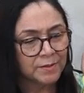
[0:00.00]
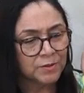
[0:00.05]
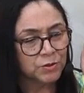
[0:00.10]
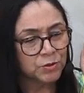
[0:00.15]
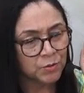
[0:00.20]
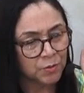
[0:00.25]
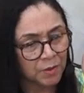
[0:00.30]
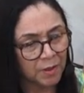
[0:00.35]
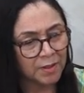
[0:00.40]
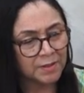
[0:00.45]

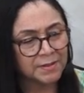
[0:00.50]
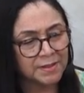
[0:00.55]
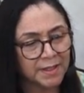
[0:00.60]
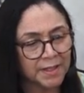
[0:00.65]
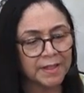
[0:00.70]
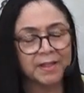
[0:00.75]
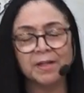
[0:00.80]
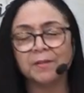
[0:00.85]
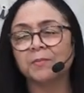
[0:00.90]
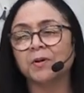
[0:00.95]
do not
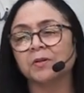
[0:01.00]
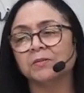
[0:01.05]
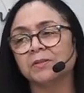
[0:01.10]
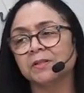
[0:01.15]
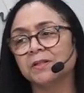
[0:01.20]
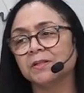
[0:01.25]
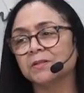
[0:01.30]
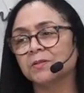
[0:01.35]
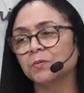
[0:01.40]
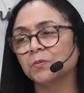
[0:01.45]
take them out
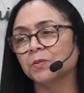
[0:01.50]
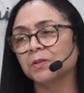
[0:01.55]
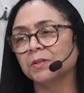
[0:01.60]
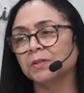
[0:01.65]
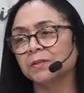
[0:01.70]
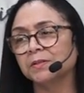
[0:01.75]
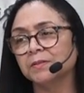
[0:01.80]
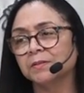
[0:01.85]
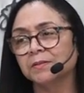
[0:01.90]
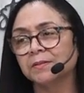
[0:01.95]
of this
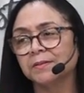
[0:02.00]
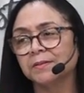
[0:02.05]
world,